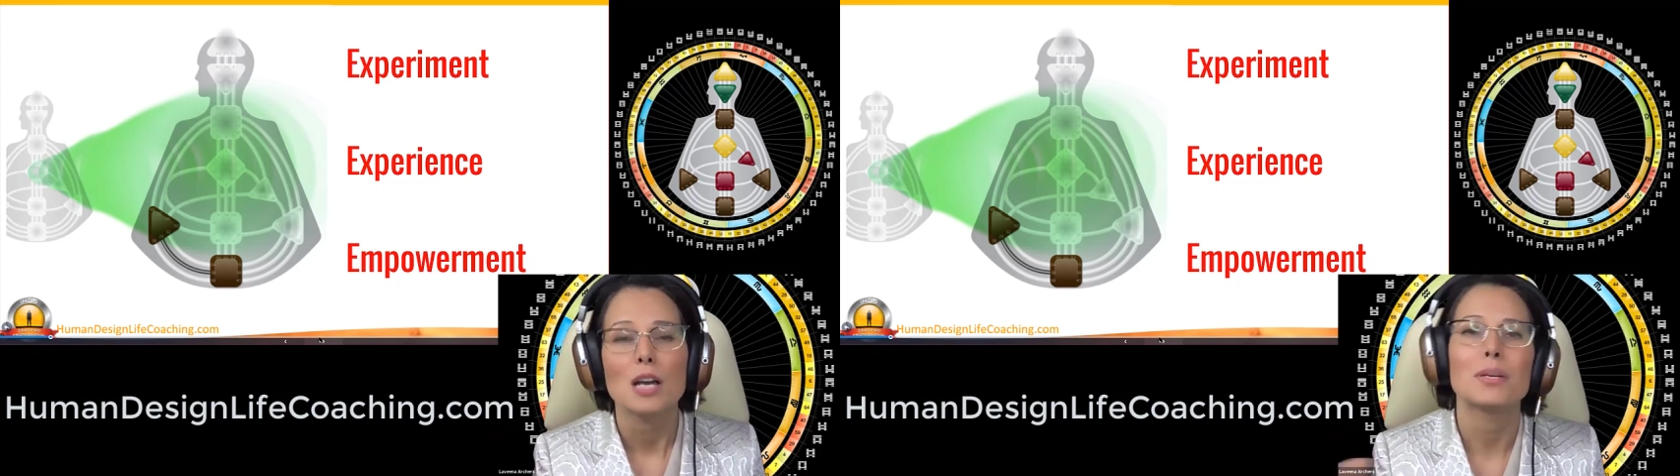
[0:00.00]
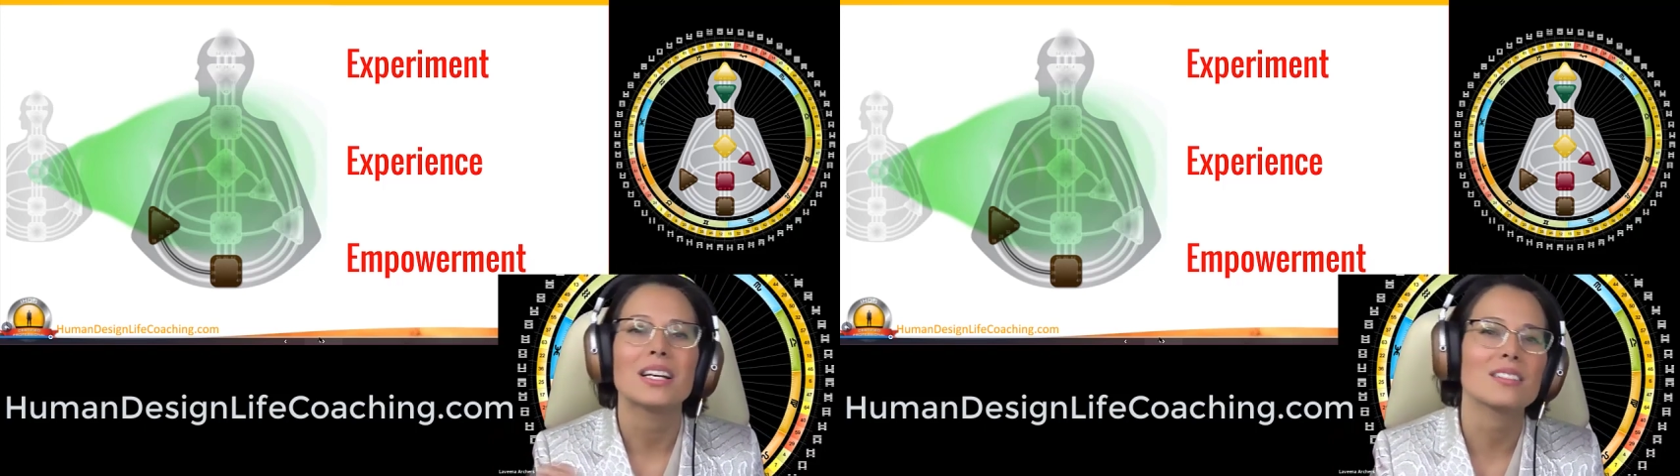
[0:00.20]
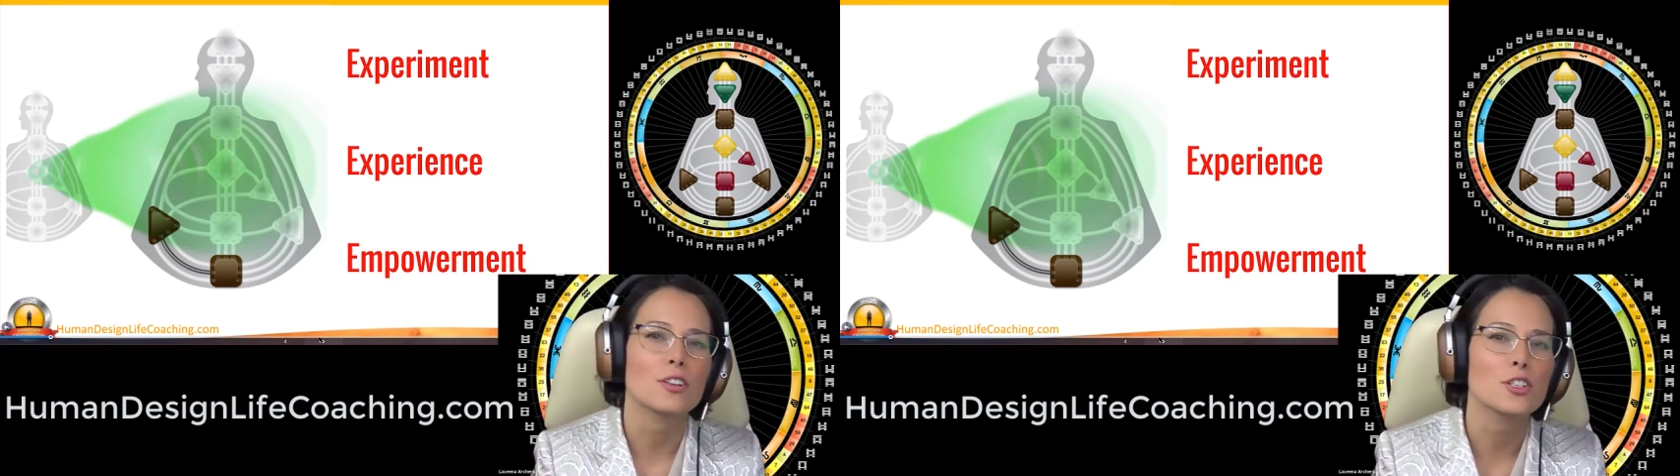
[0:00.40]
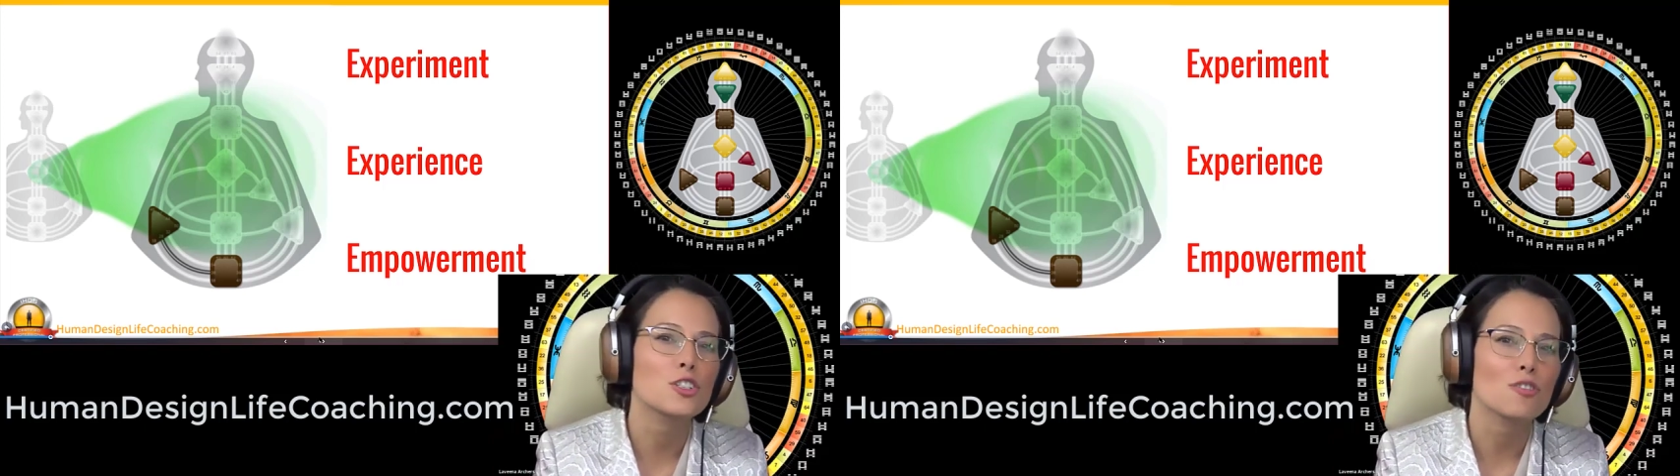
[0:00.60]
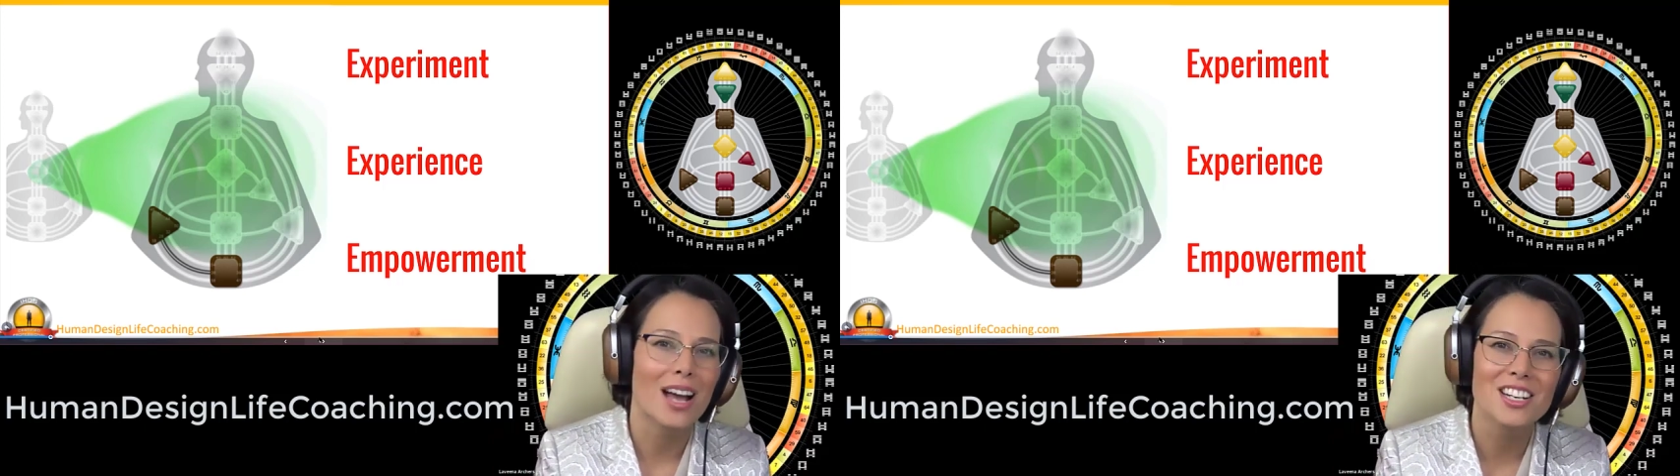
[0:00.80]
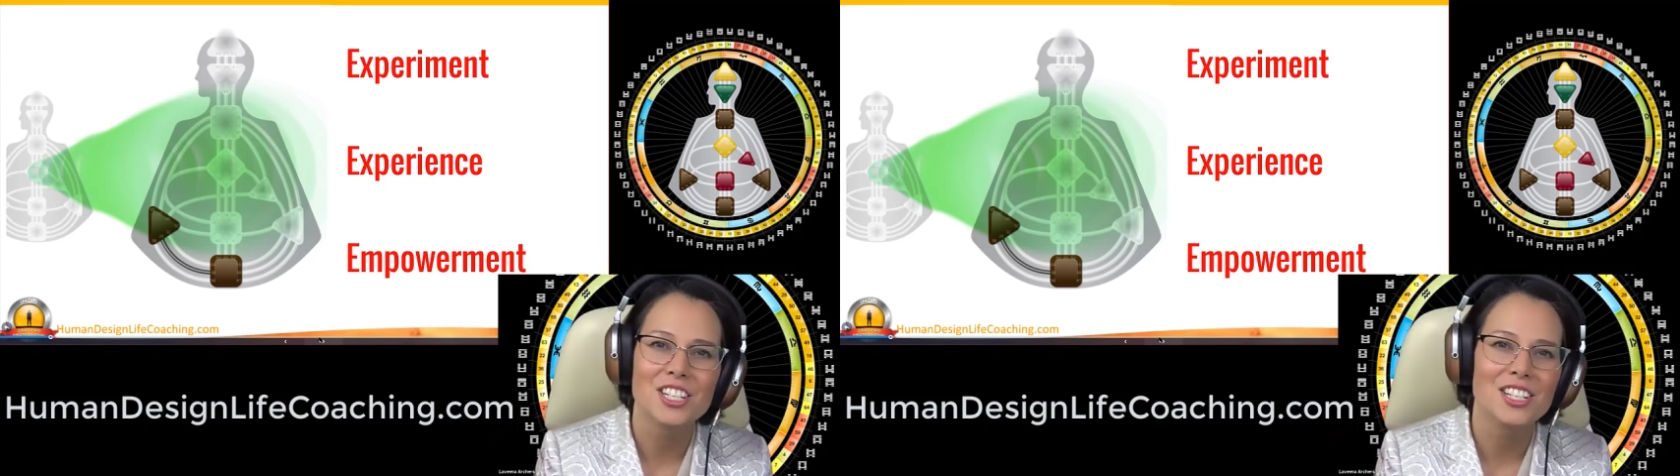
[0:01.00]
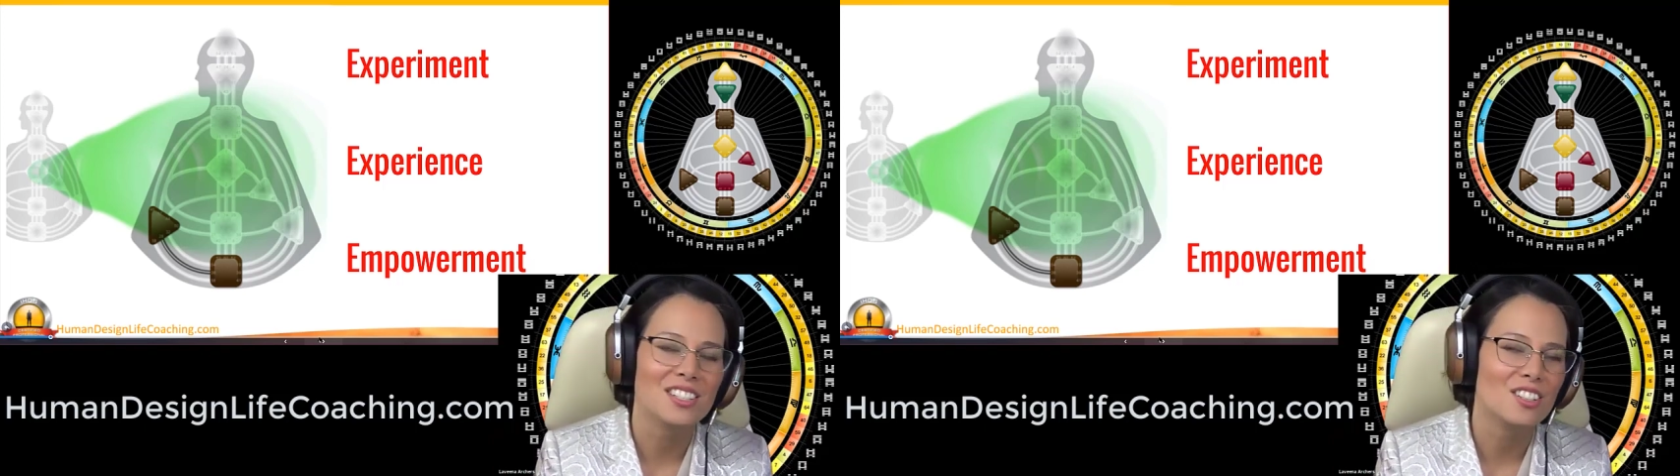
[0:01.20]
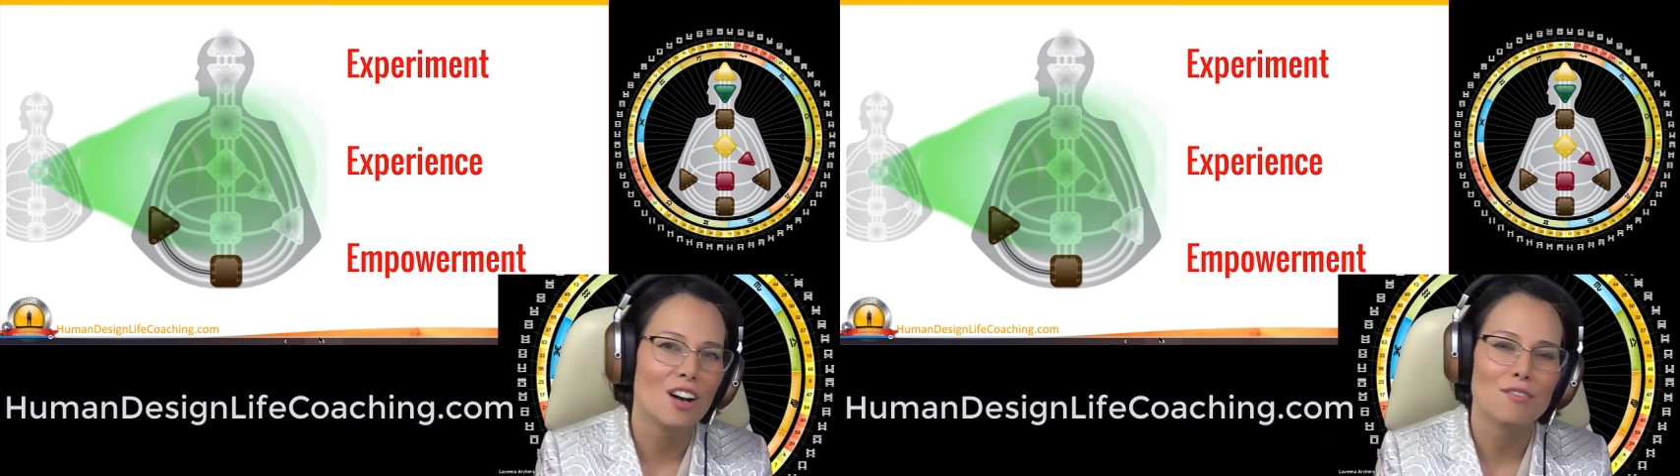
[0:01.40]
Because our strategy
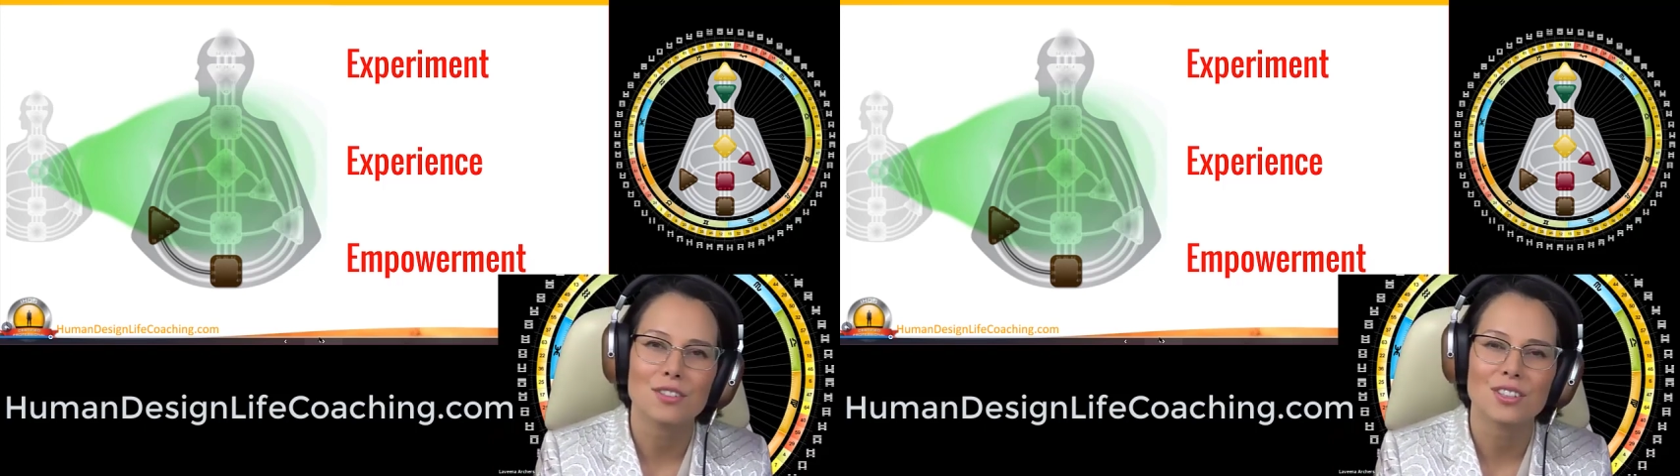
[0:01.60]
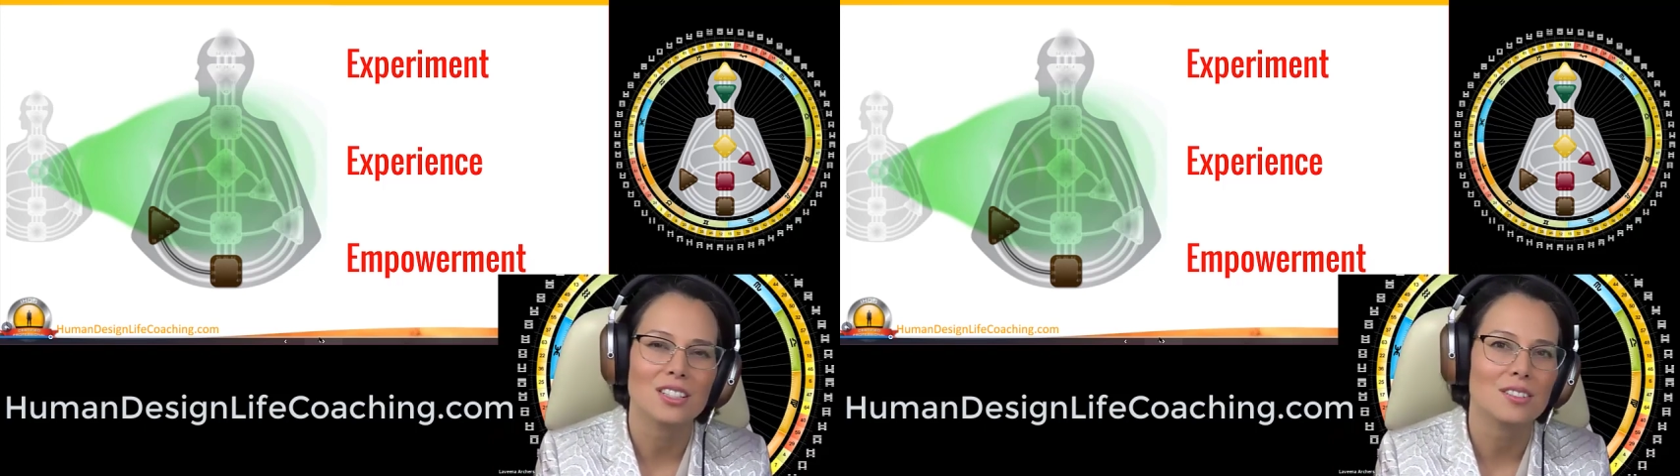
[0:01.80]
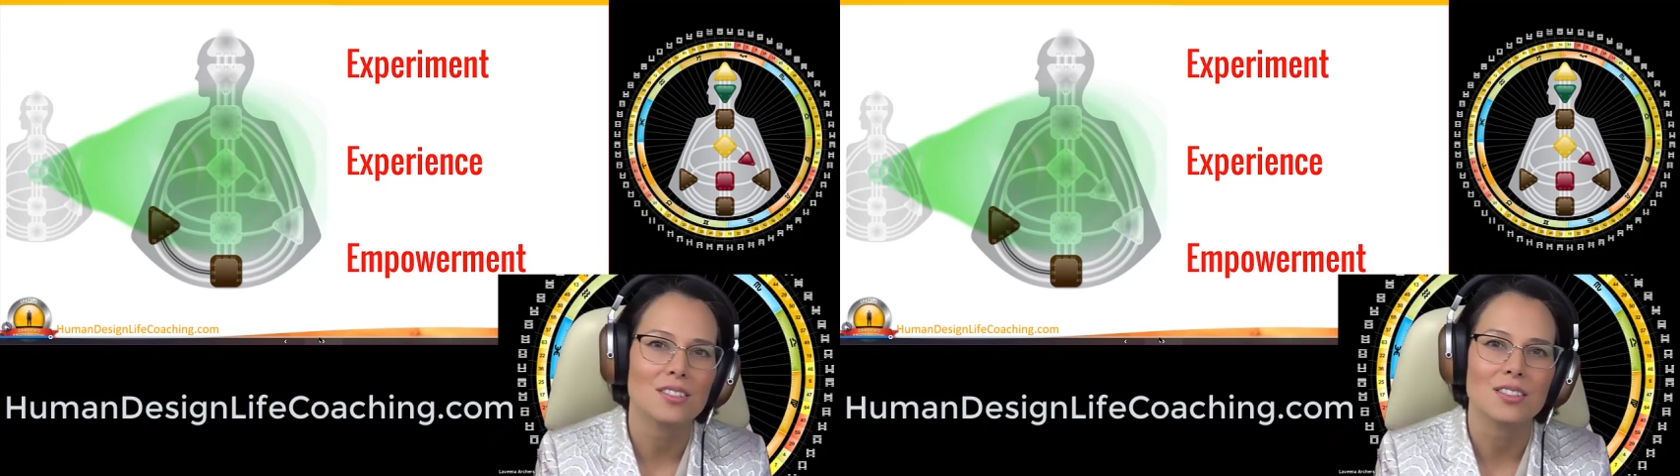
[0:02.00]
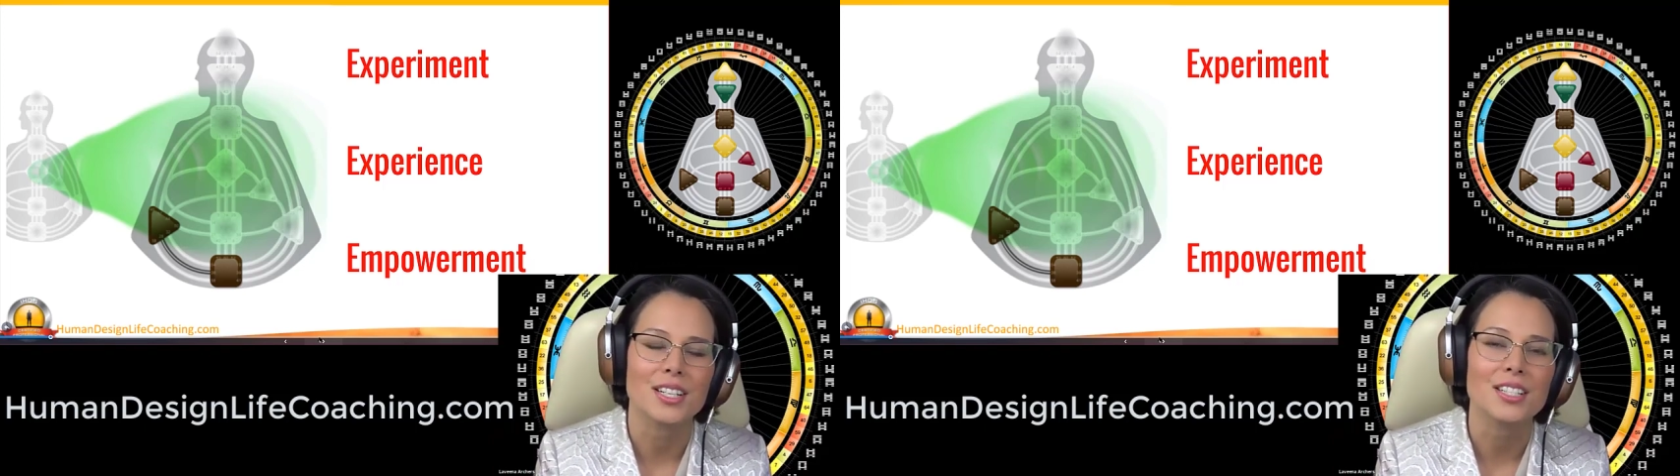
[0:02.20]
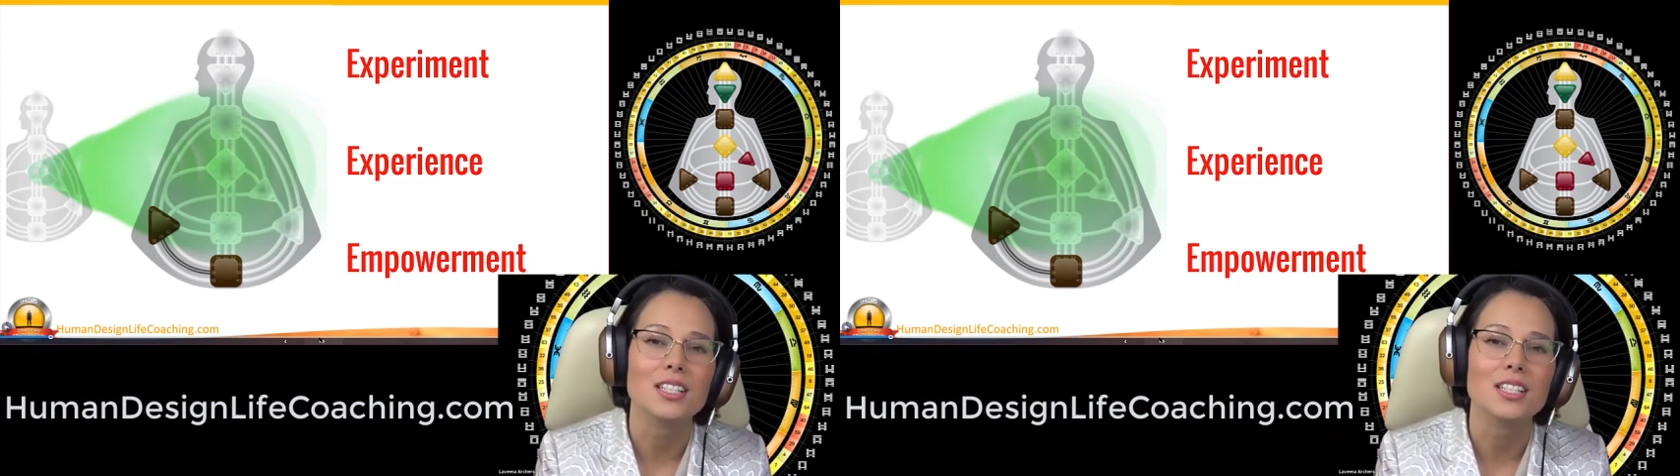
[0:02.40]
is not for the little things,